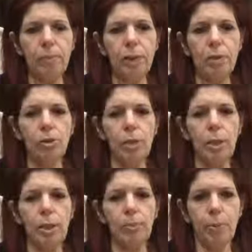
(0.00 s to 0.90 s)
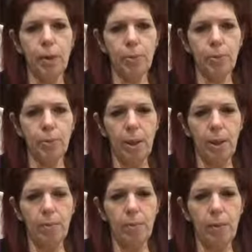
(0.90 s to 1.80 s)
So I need prayer for my
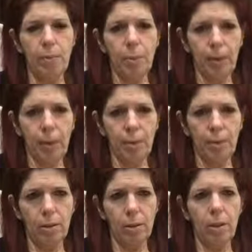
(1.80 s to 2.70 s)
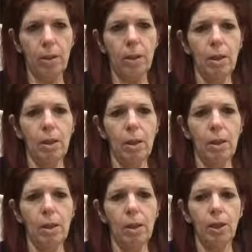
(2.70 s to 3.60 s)
brain.
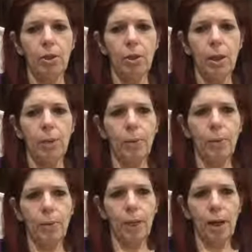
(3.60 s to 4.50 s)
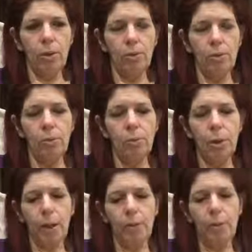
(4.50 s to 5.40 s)
Can you get the word out to
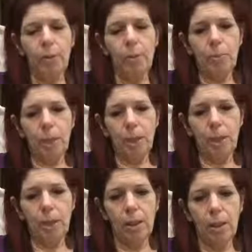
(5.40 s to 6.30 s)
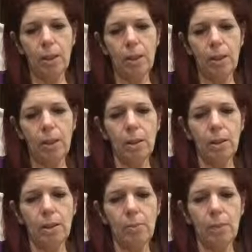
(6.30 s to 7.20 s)
pray for my brain?
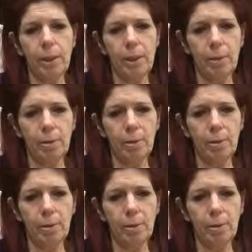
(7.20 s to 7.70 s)
Please.